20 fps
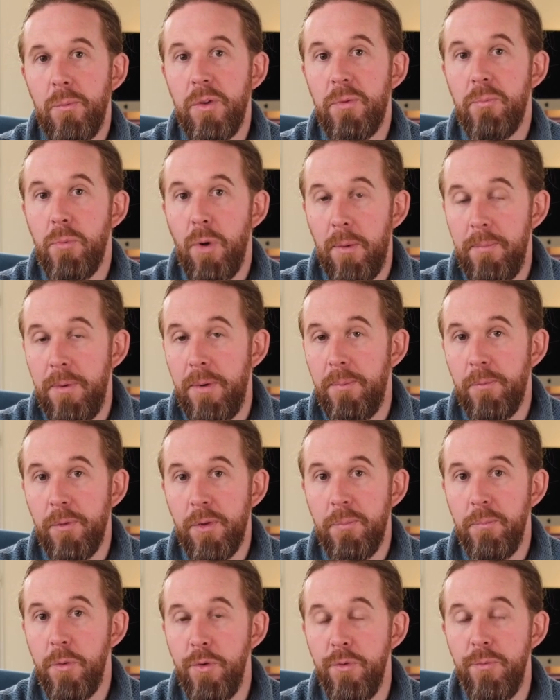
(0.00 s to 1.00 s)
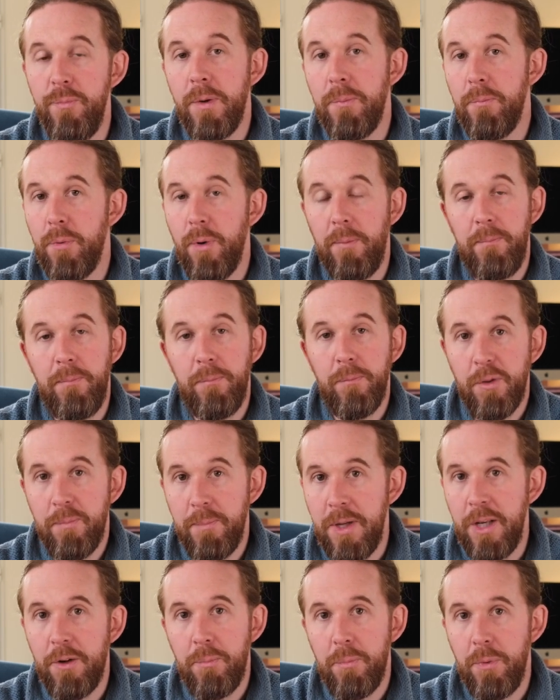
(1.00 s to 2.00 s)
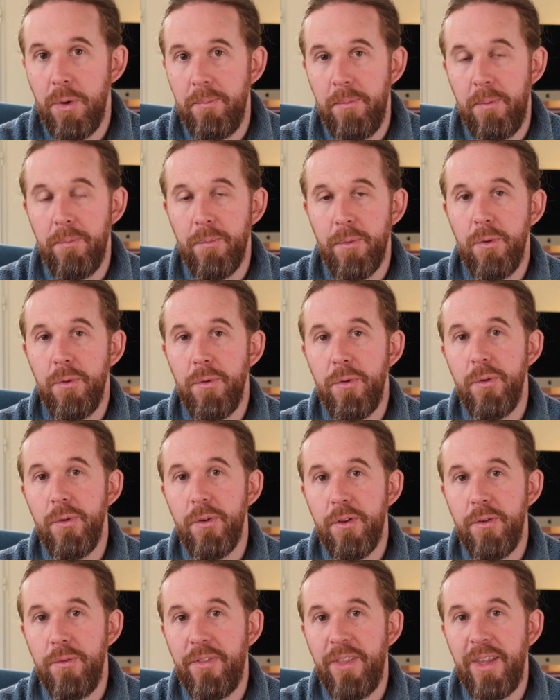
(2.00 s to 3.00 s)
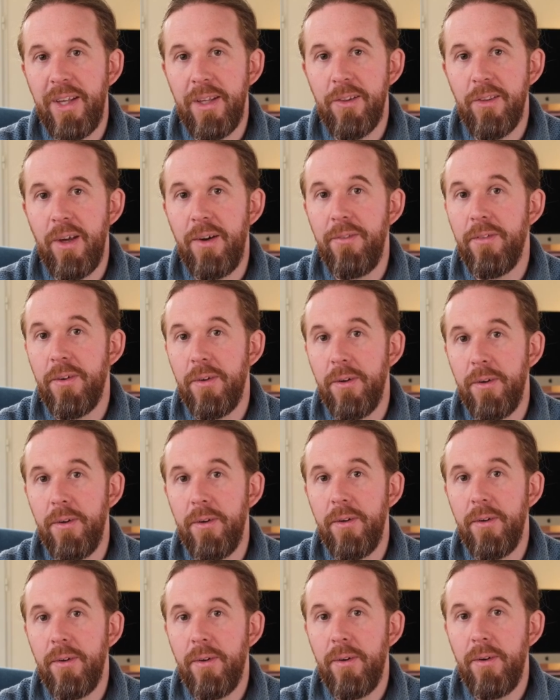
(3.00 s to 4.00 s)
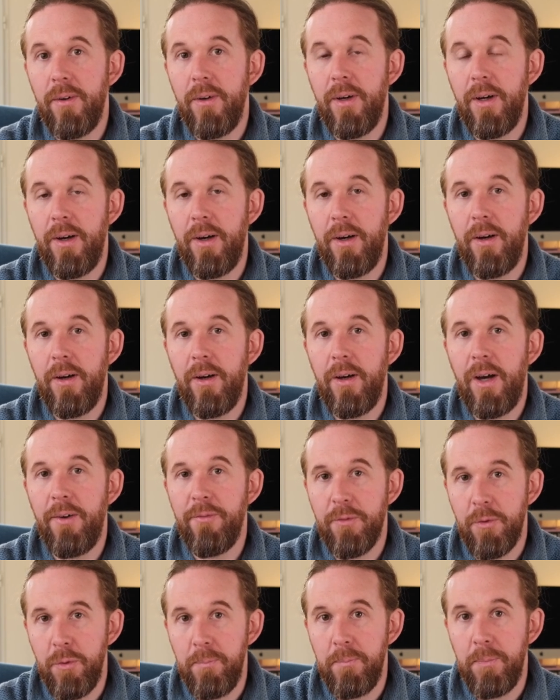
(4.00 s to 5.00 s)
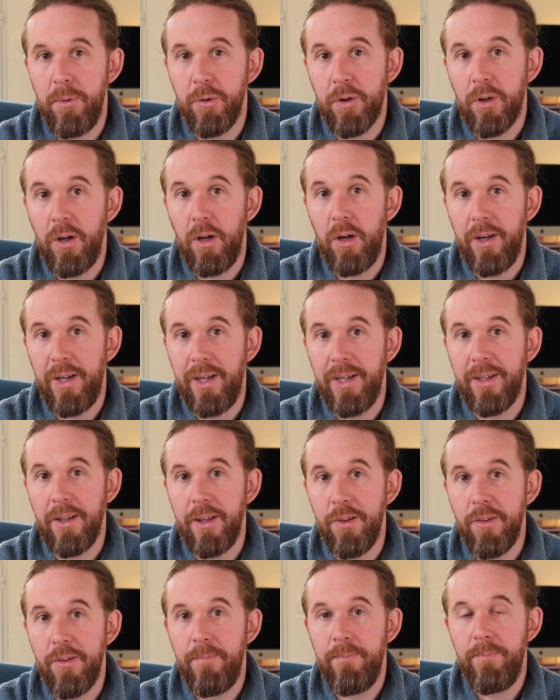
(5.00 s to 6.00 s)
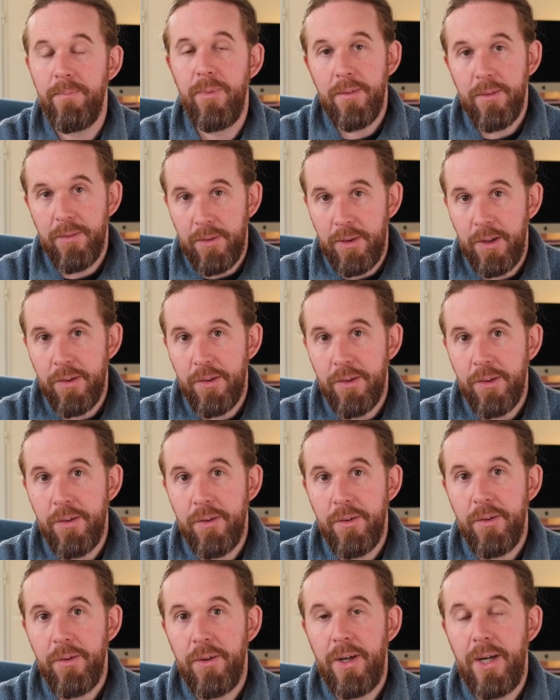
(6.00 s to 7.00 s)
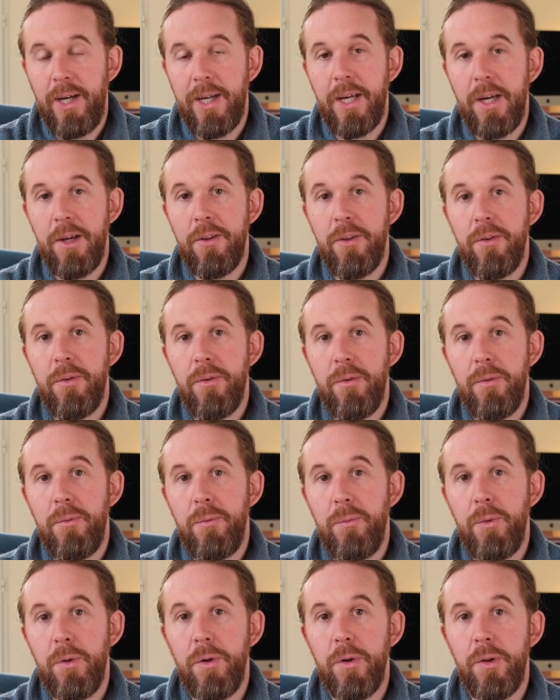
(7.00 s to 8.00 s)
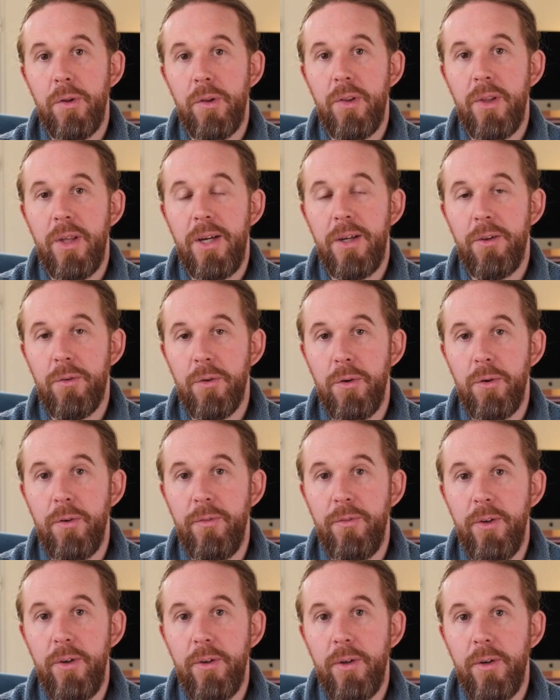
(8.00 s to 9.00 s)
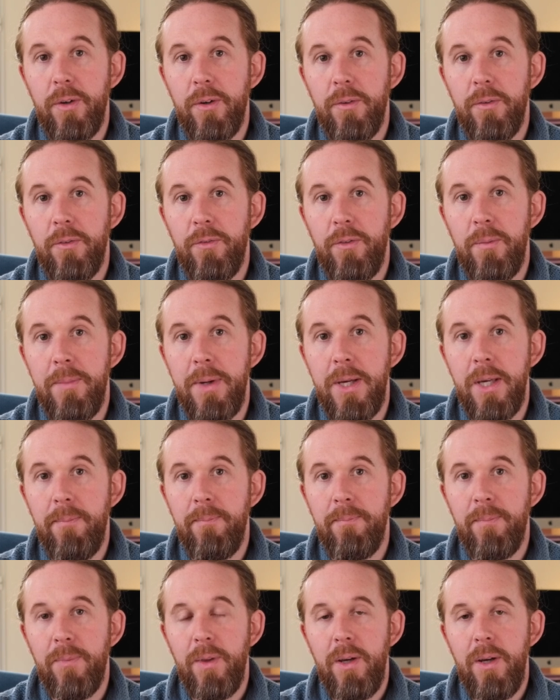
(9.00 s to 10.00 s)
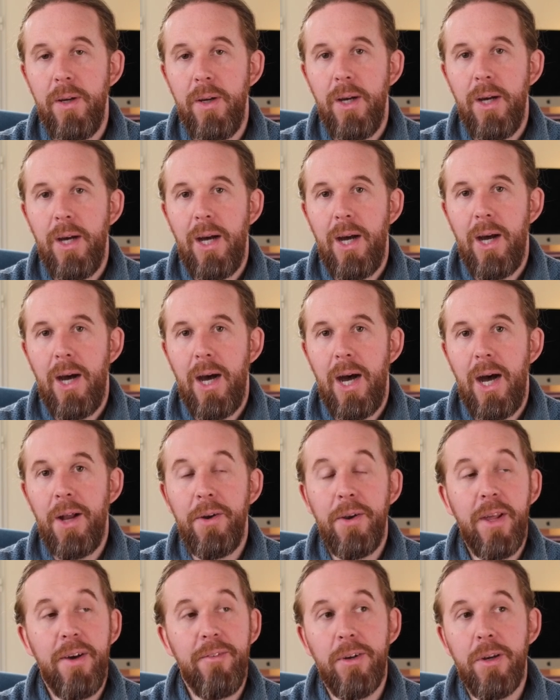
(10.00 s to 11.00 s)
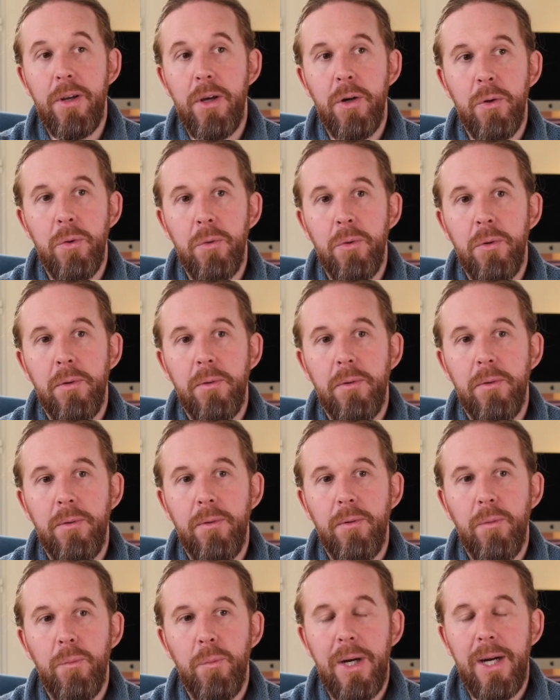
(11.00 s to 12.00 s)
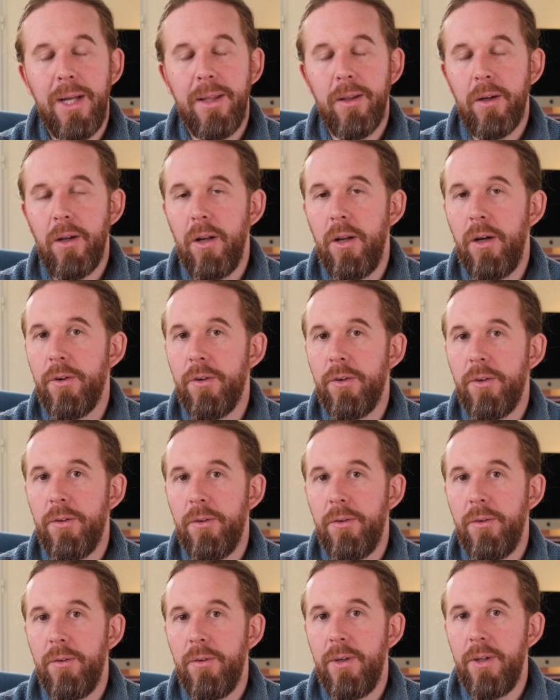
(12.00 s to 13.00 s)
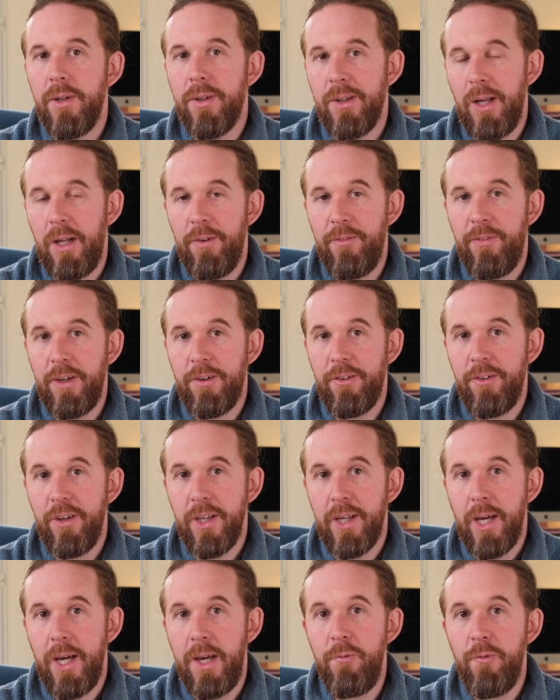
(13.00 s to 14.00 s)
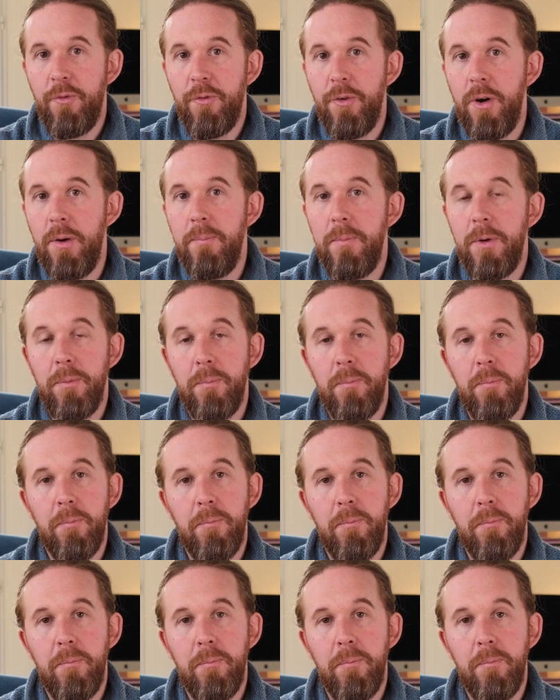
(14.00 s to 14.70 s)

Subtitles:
problems, movement problems, speech problems, all sorts of things after a blood clot like this. This, I guess, was a stroke of luck for me. I'll never know where the clot itself actually came from, and